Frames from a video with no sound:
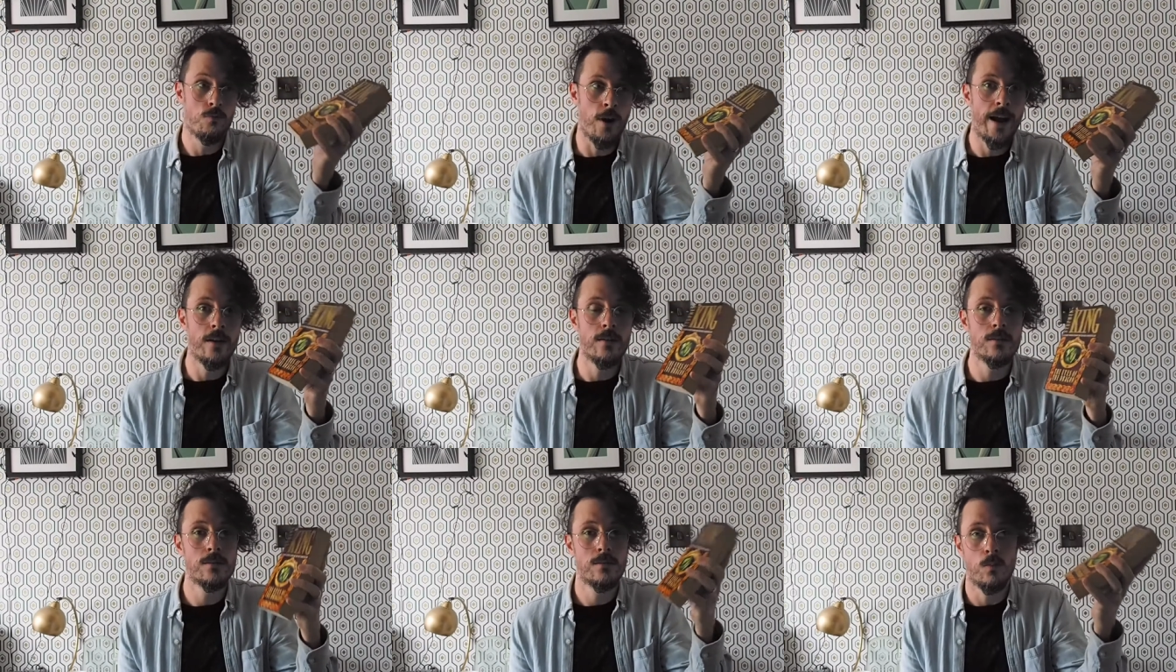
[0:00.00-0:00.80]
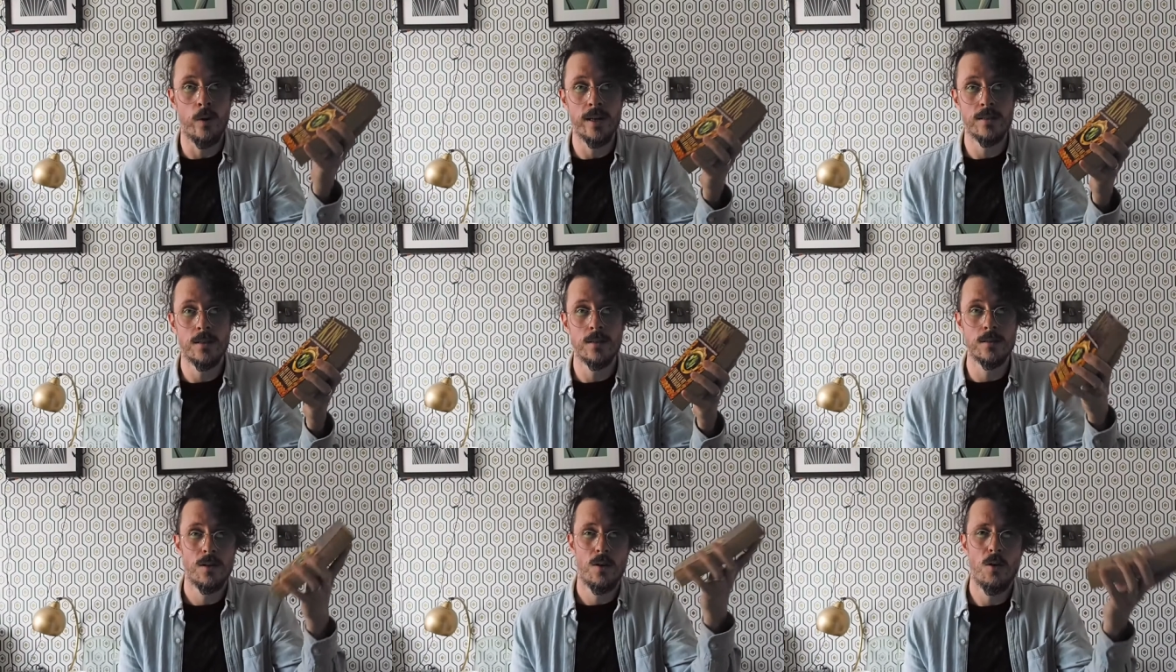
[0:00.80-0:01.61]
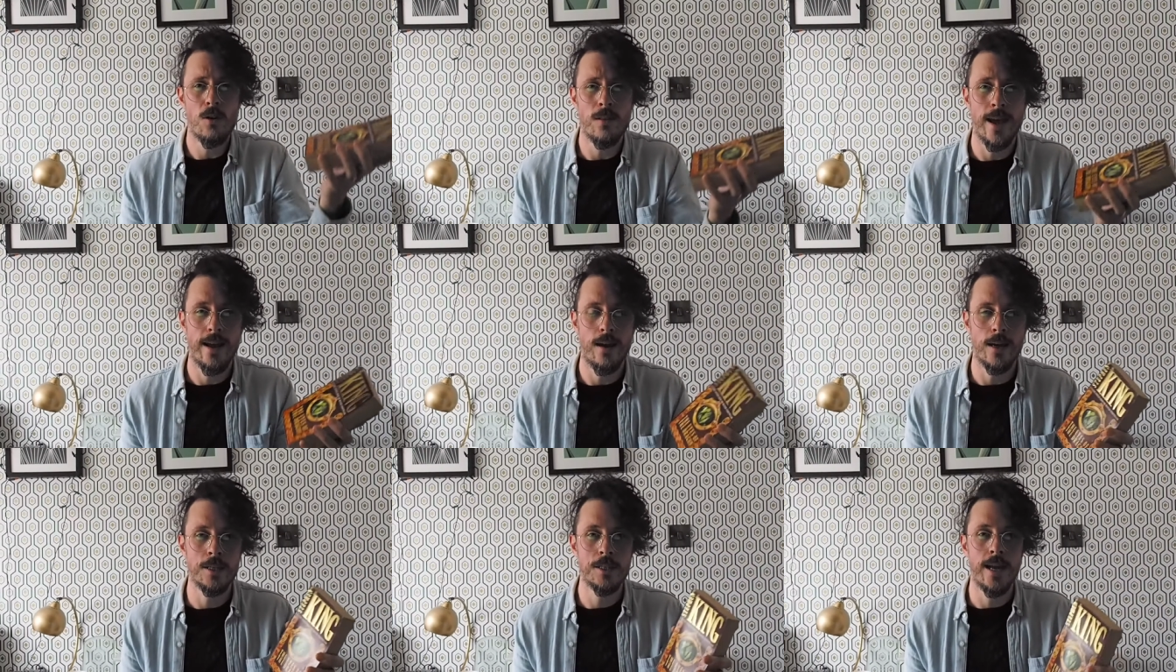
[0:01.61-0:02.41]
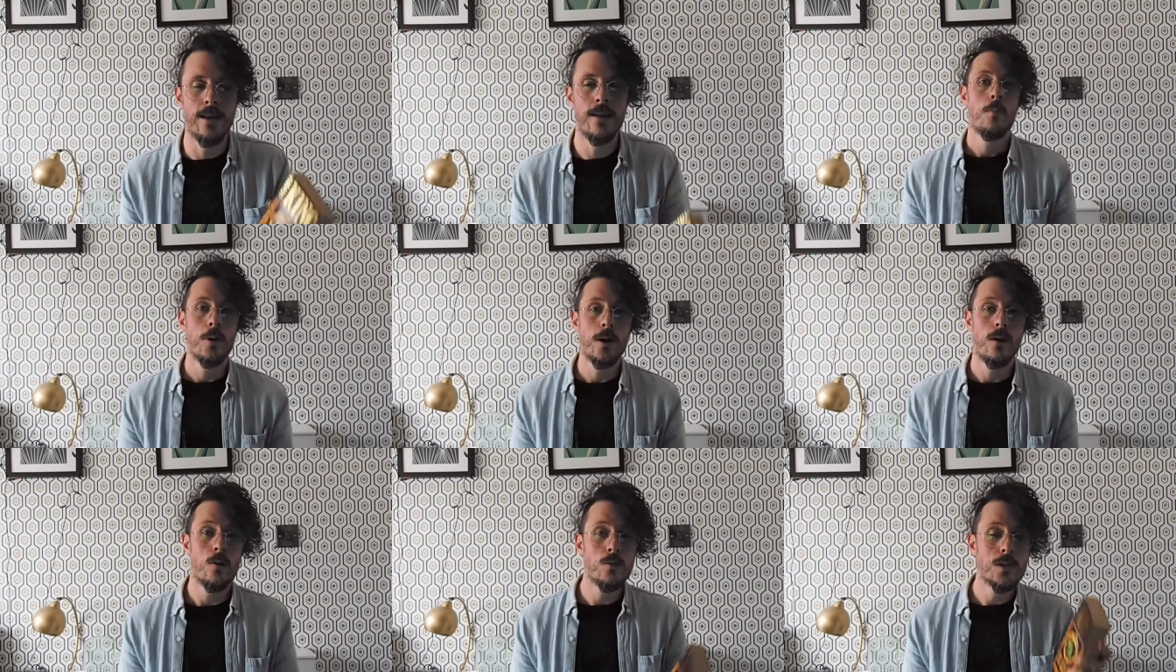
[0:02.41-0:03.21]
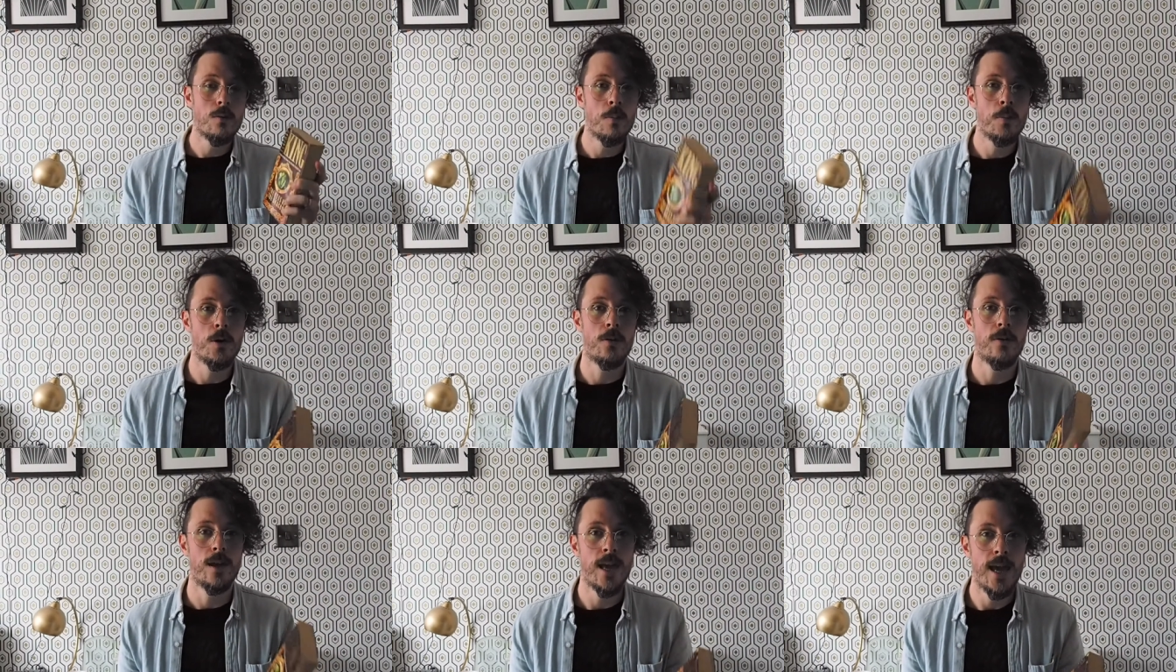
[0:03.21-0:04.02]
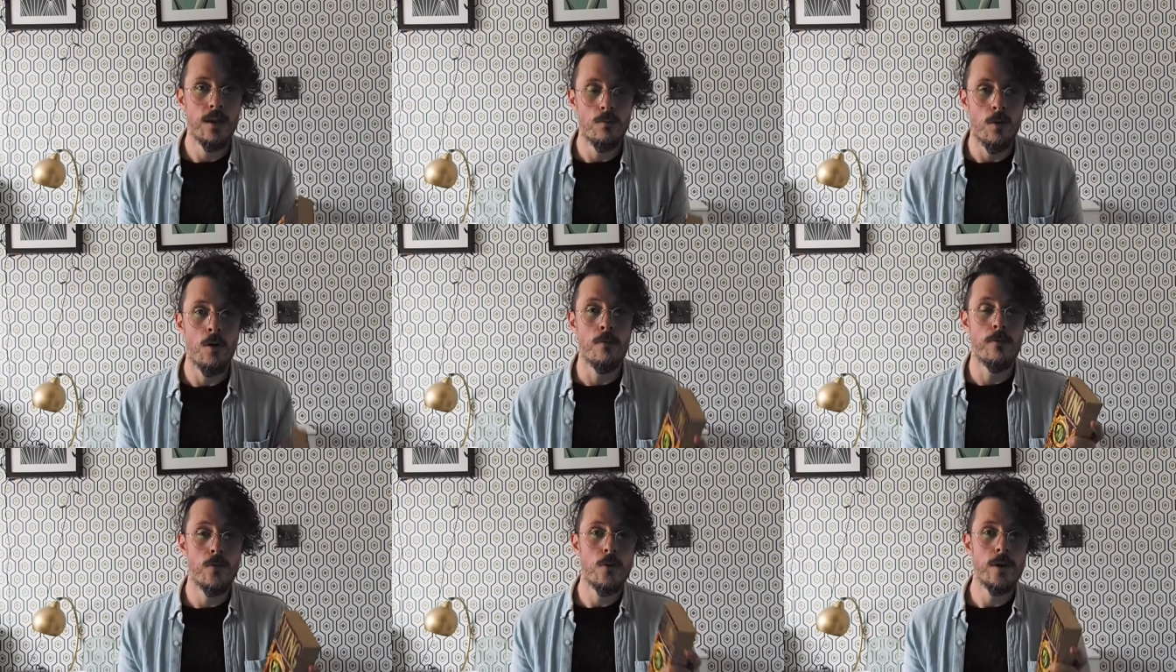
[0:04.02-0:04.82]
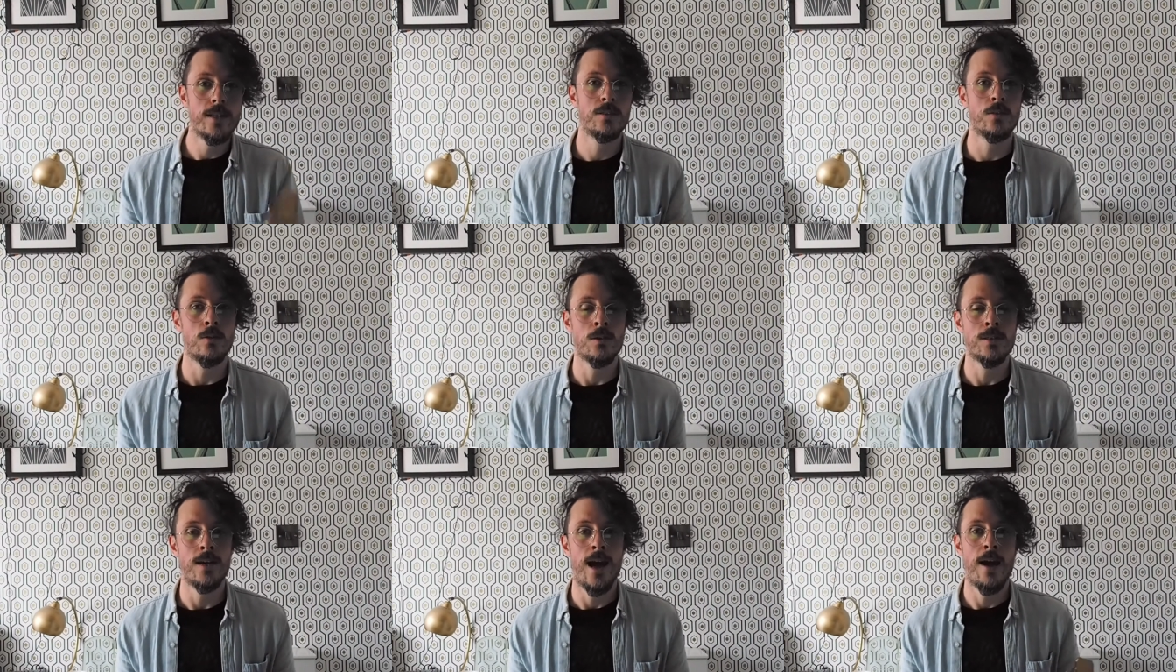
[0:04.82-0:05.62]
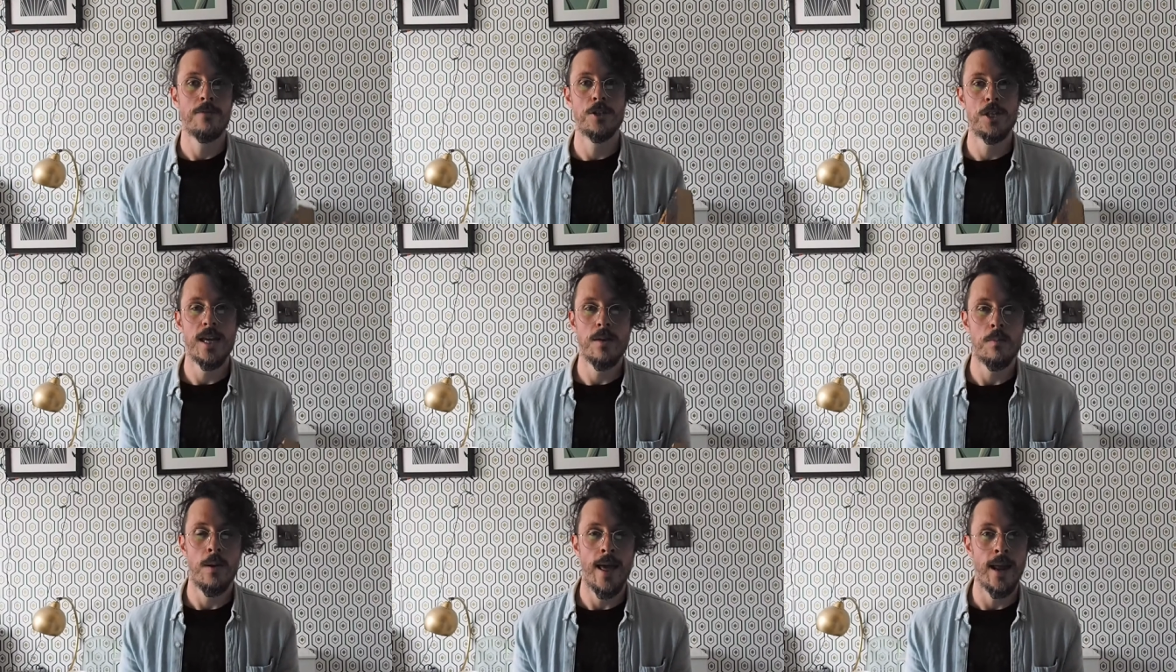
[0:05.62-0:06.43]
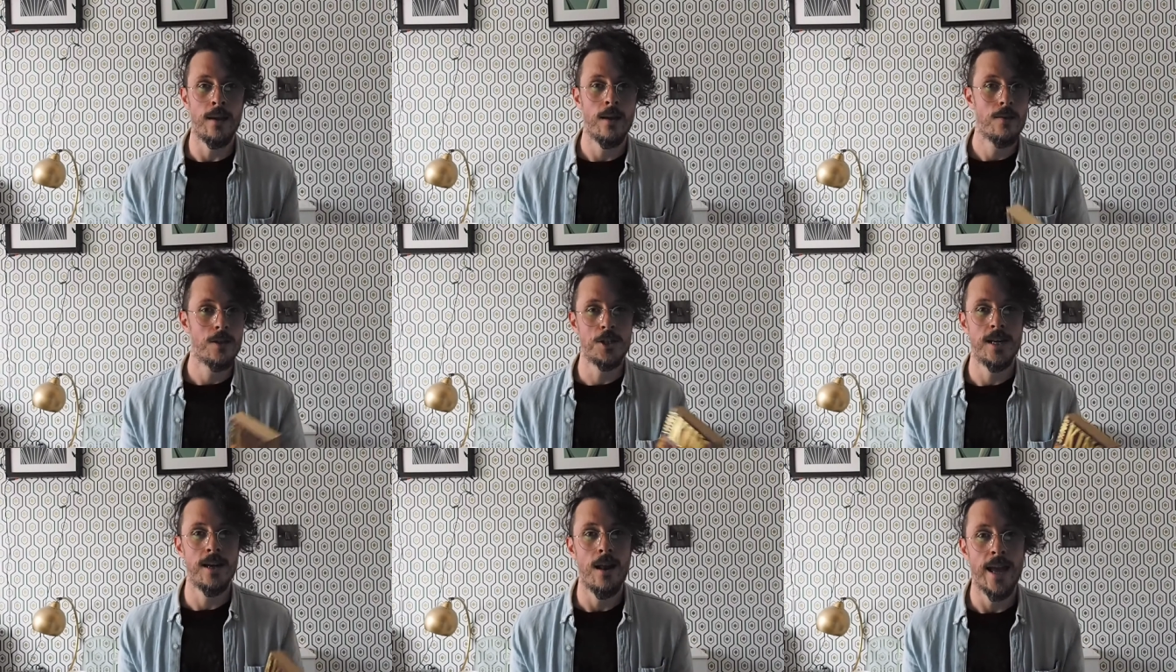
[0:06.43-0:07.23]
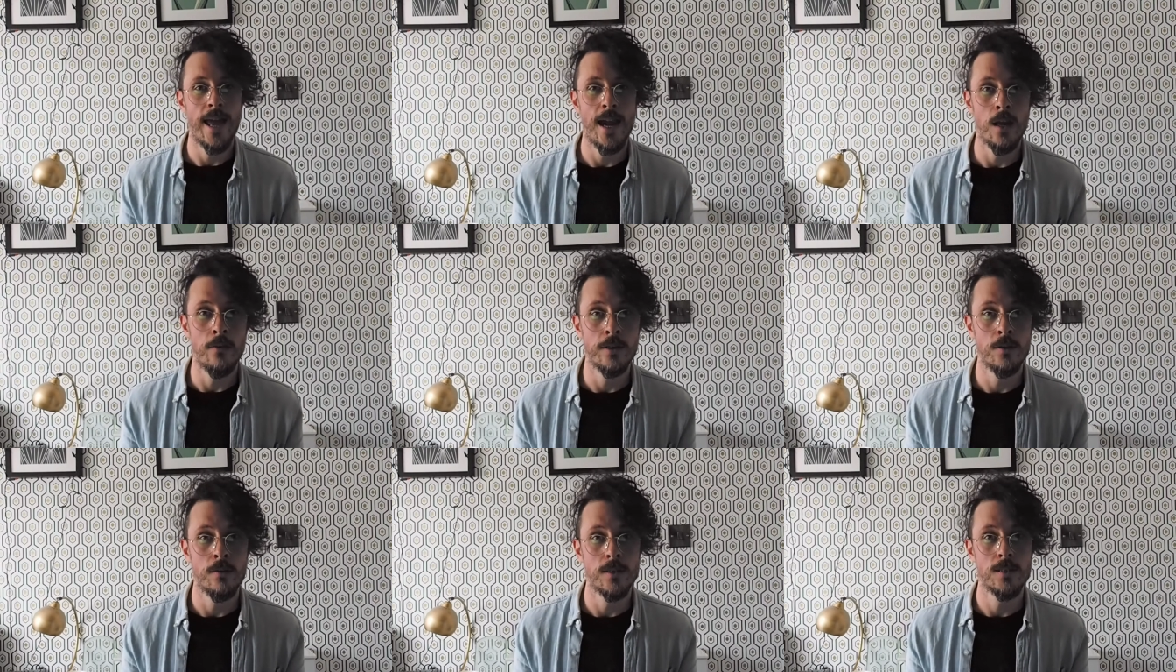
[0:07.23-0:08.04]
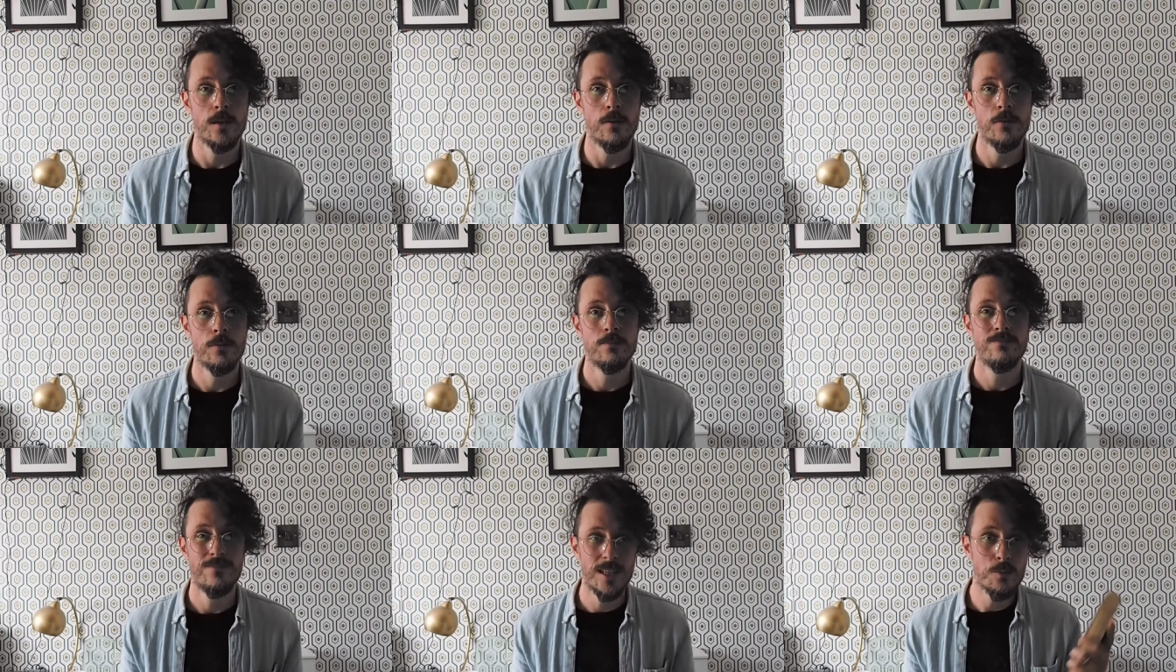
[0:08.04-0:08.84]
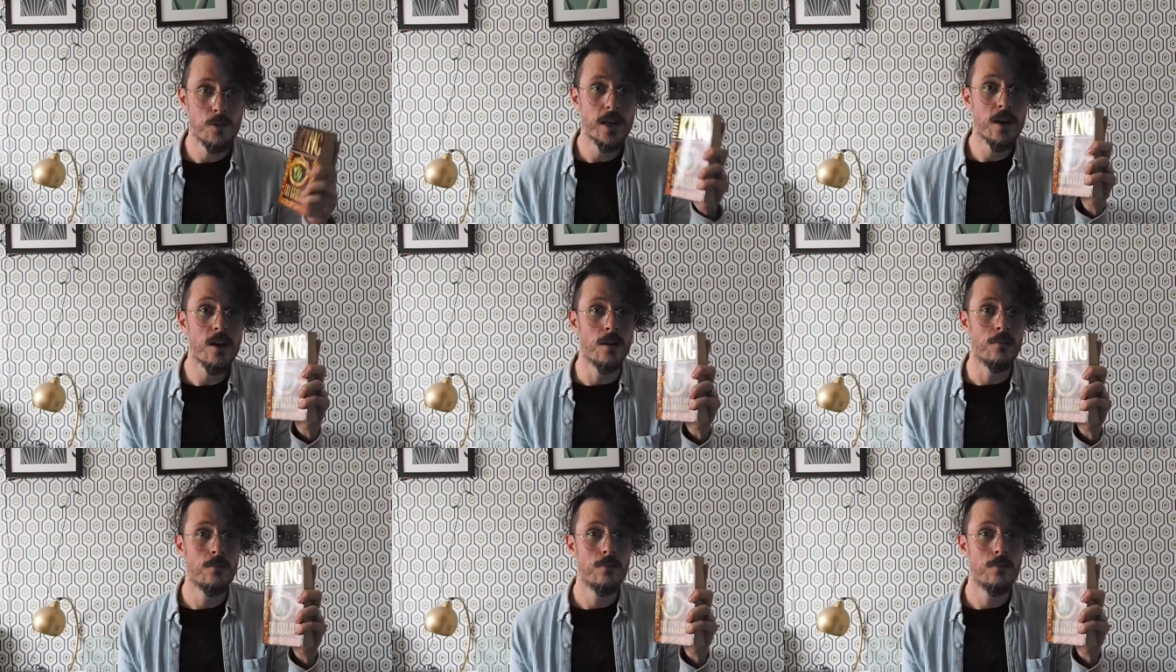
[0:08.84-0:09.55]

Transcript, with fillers: dragons, wizards, all of that kind of shit, but also a book that King wrote for his daughter after she complained that she didn't like any of his other stuff. It's pretty good.